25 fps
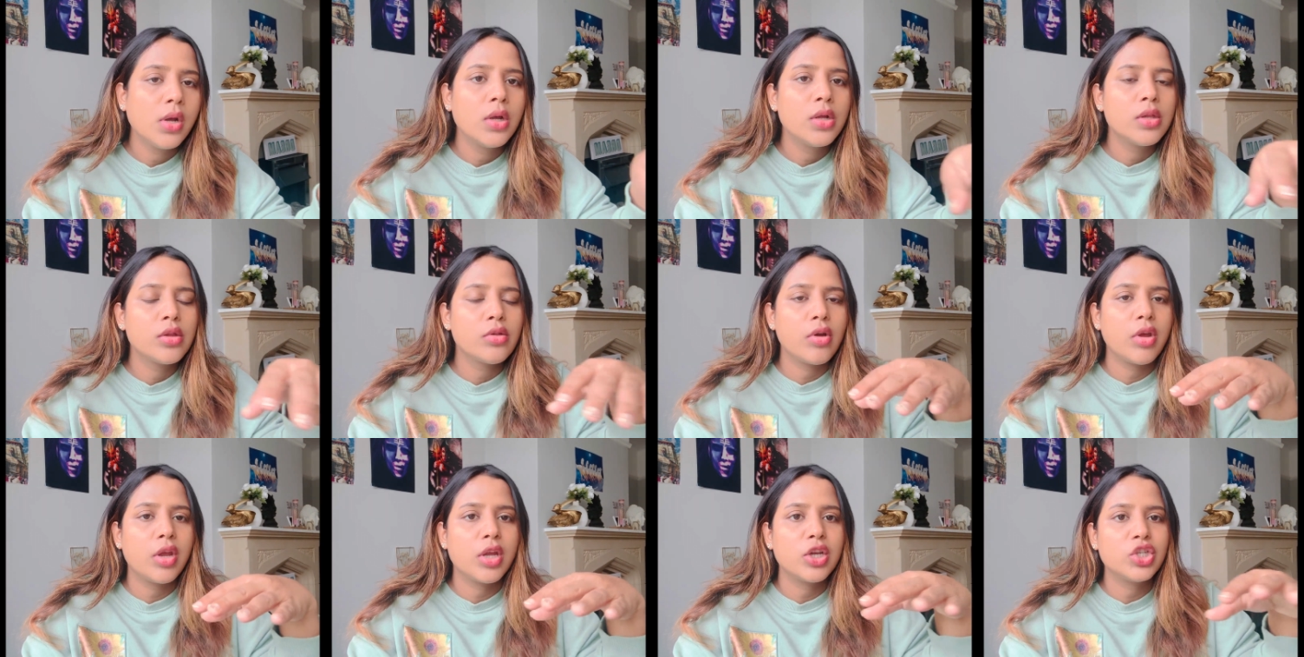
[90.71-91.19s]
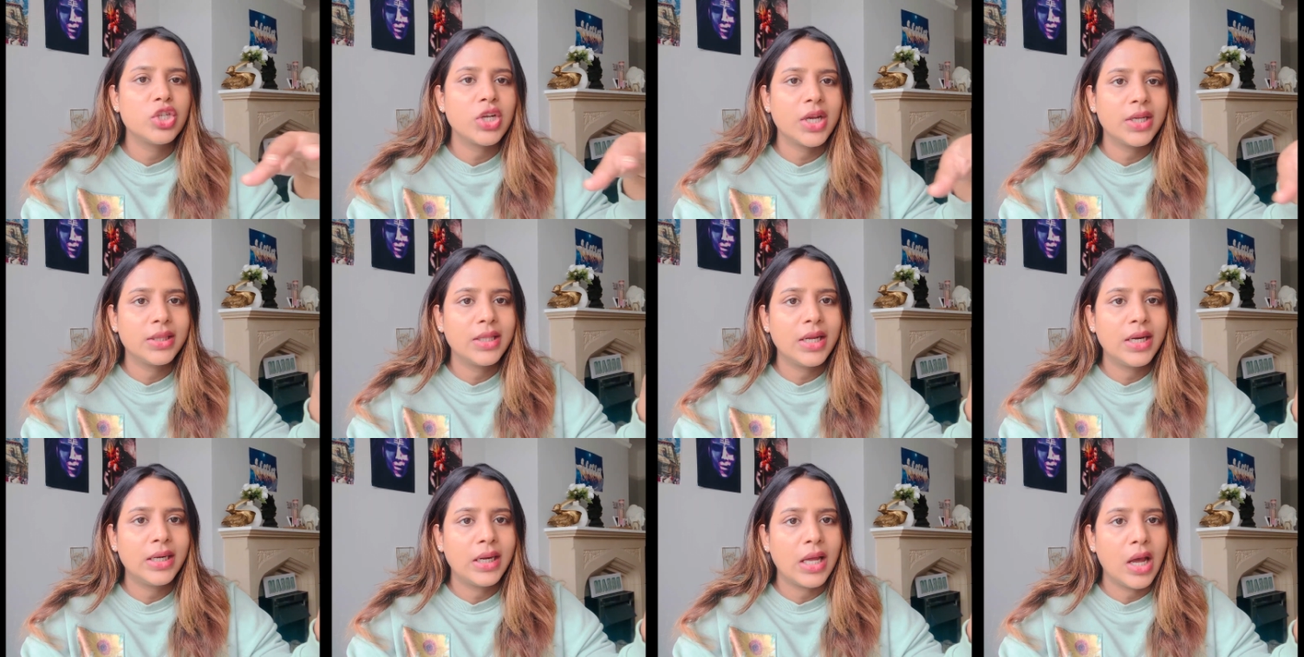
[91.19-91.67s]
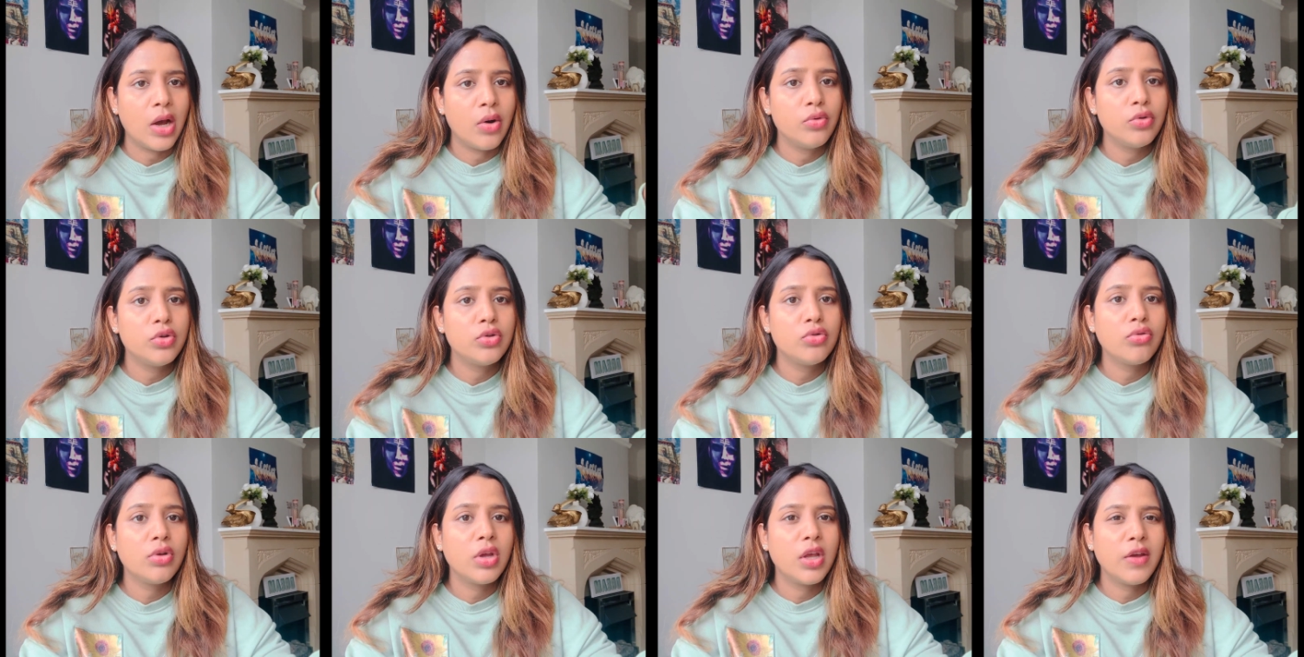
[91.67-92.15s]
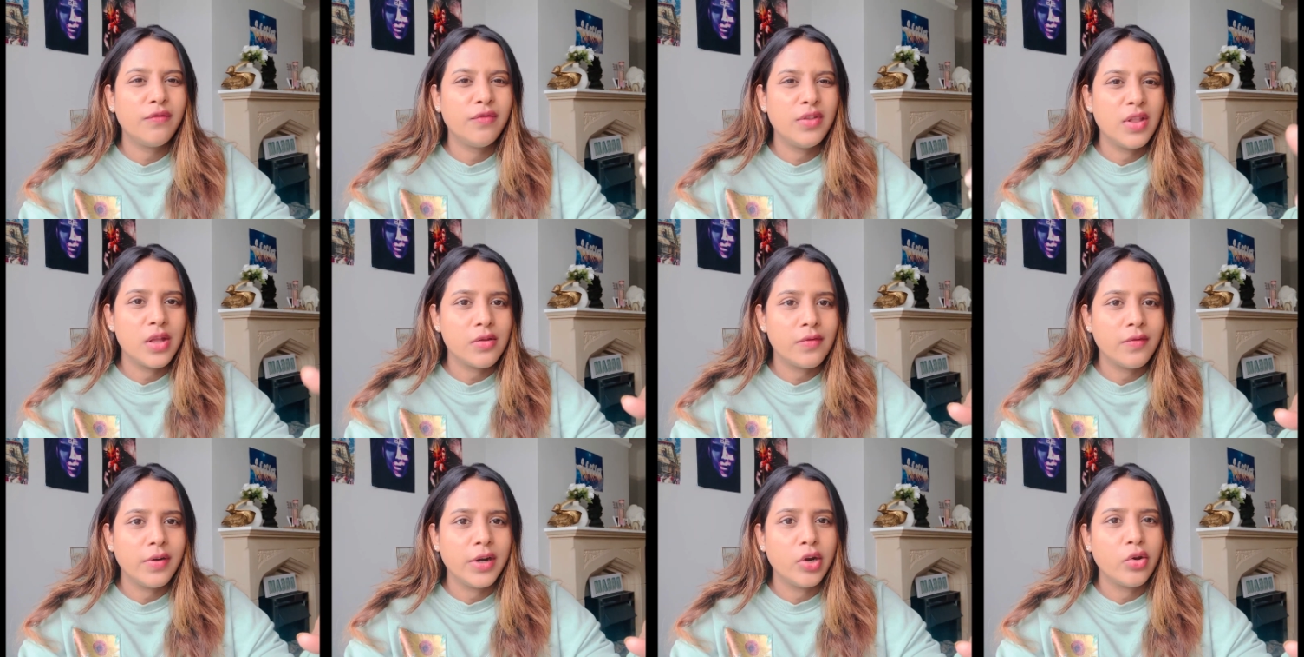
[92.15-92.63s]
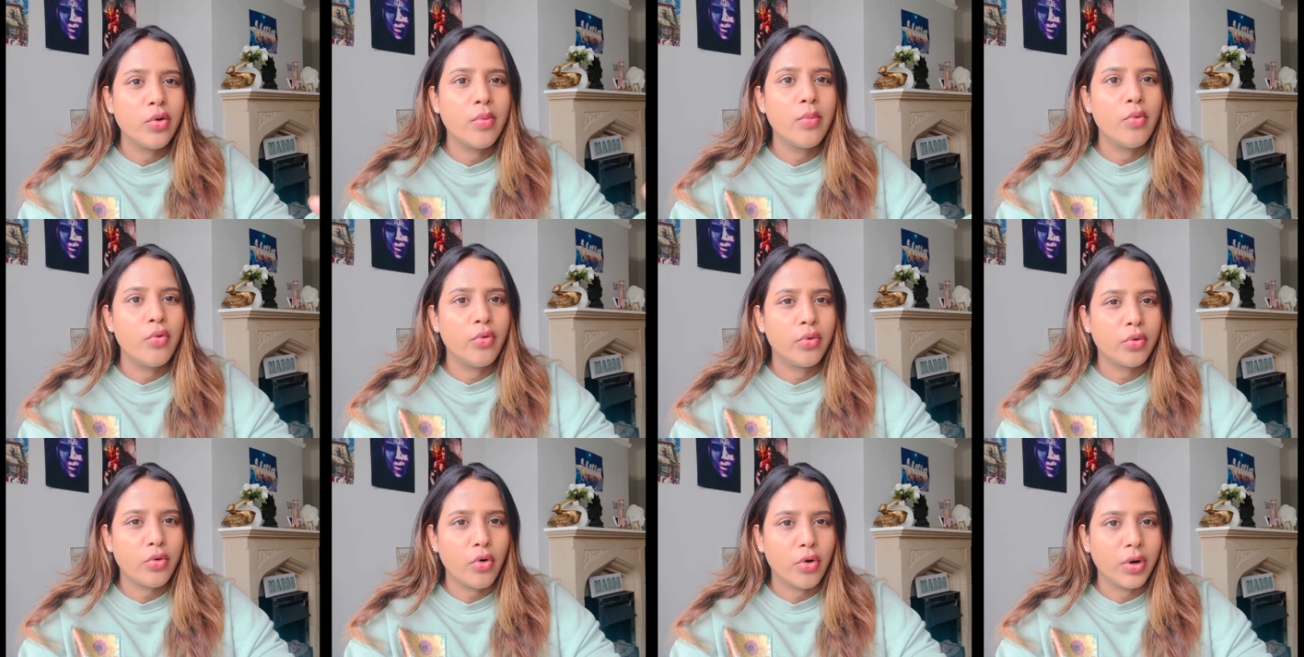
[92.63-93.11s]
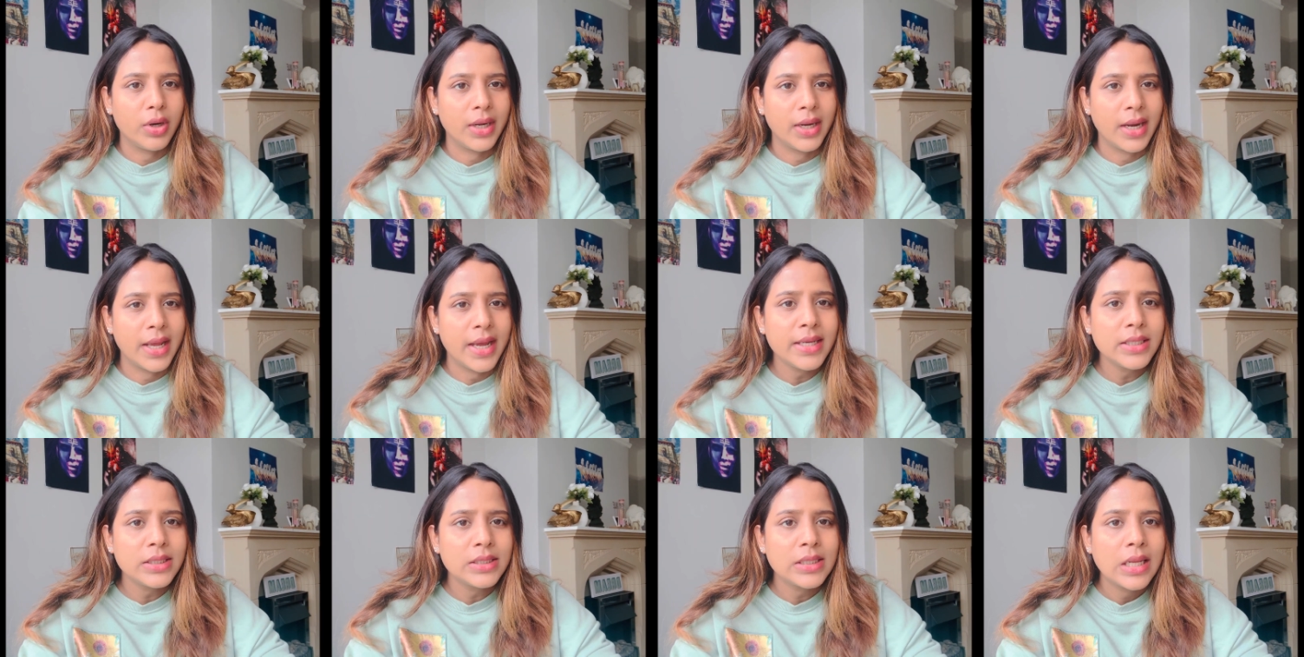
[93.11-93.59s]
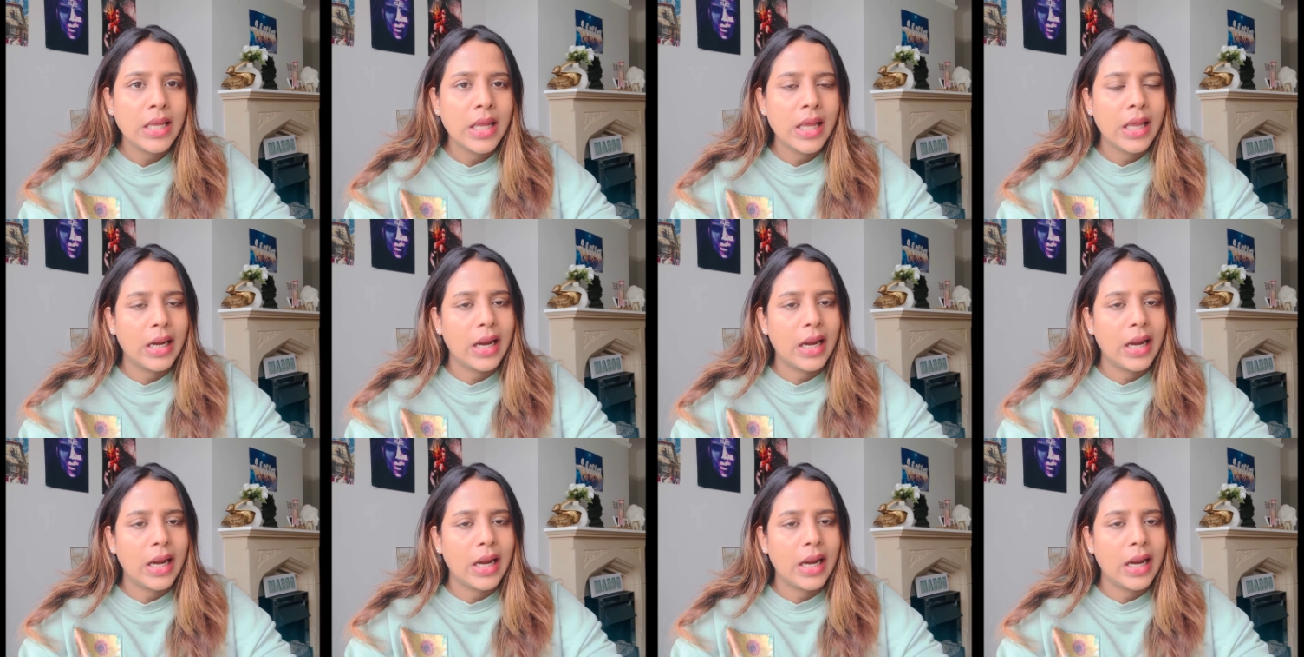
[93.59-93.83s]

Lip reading: so you can check that out to give this video more context,